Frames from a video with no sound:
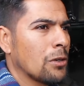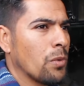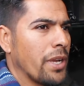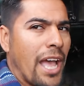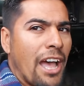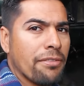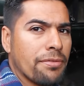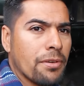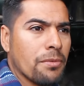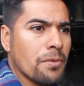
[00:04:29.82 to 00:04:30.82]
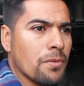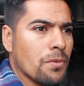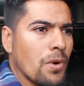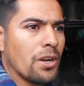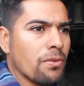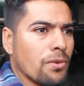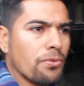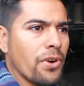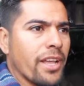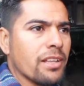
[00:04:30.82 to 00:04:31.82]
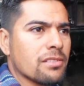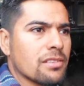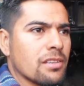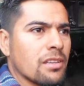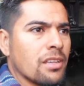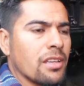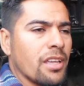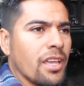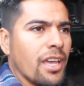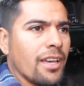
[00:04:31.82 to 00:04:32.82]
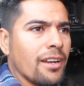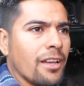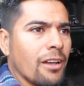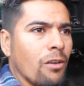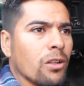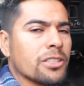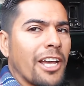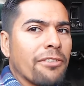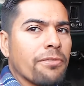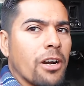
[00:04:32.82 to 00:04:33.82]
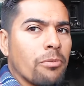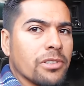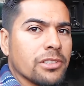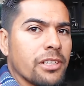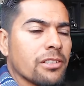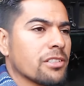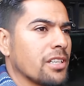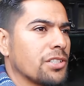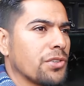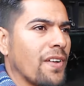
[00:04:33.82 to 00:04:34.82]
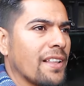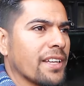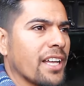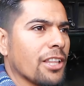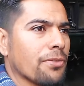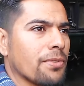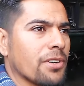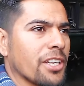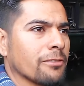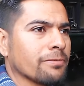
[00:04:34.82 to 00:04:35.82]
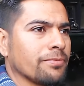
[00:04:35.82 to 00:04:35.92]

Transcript: have from one of our friends and old-time farmers here in the Central Valley in California.